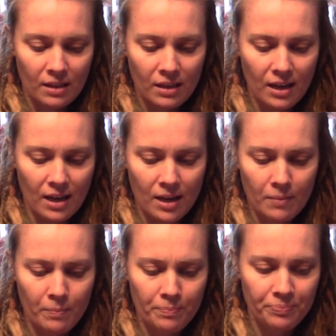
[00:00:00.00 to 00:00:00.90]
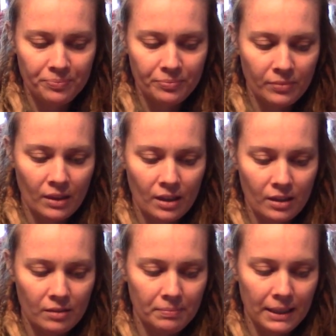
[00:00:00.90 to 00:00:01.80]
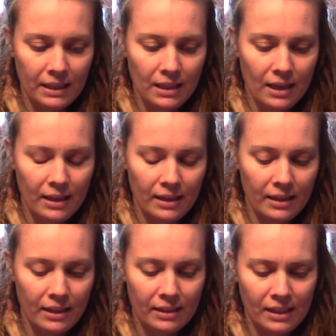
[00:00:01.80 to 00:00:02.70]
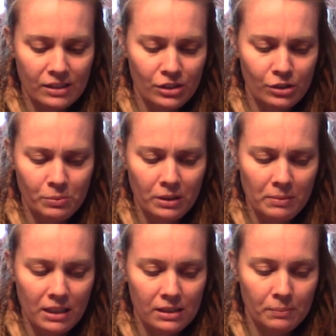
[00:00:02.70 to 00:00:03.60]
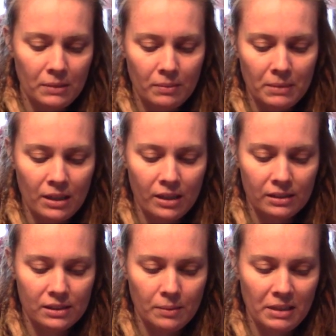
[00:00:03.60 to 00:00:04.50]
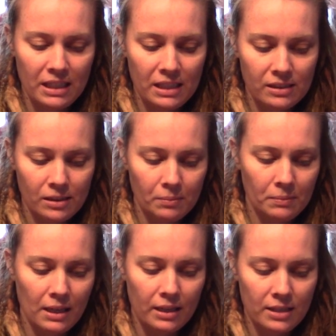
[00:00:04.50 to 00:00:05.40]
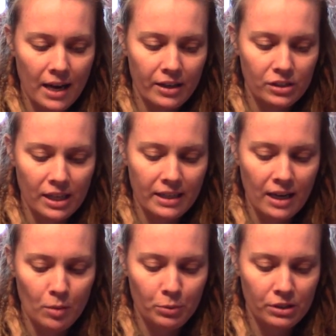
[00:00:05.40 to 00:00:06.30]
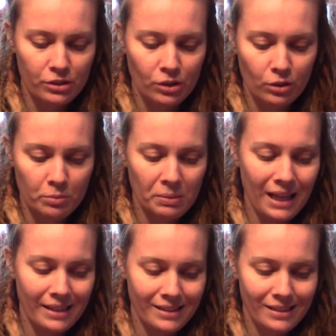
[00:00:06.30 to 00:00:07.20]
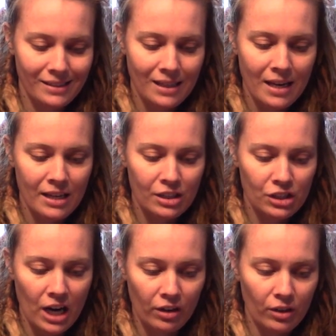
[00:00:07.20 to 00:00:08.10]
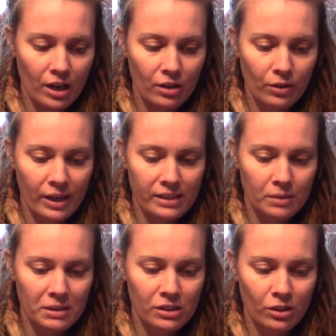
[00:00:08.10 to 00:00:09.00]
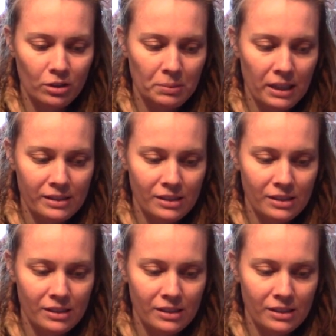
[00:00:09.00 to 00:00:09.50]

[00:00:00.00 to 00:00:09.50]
Um, but uh, that's just really because I'm, I'm hearing that somebody needs some uh, tiger's eye to help with their solar plexus chakra. Okay, somebody's solar plexus